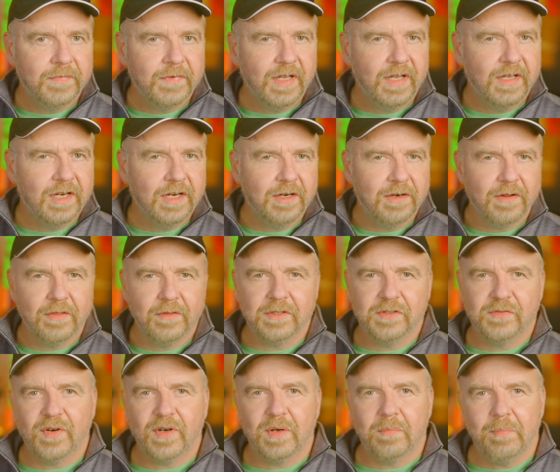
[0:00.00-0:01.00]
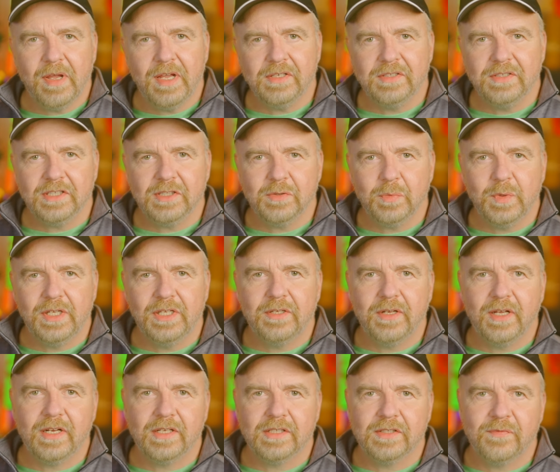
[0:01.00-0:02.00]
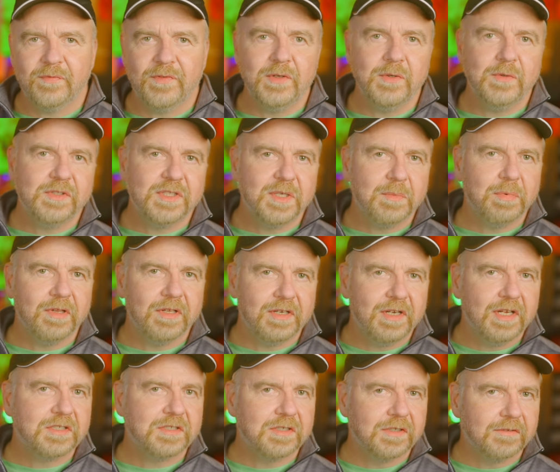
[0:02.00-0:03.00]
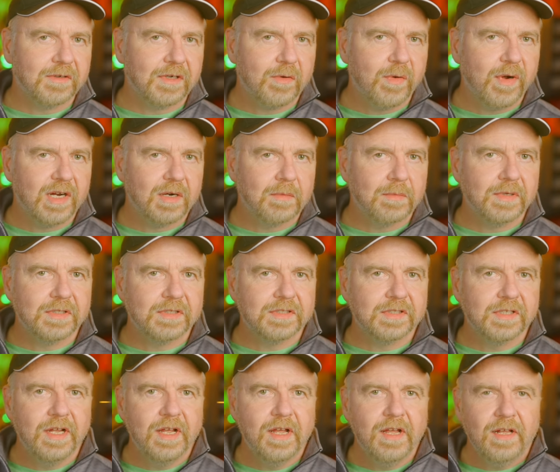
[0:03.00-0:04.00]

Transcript: And out of those very basics, we need to add a few simple additional requirements.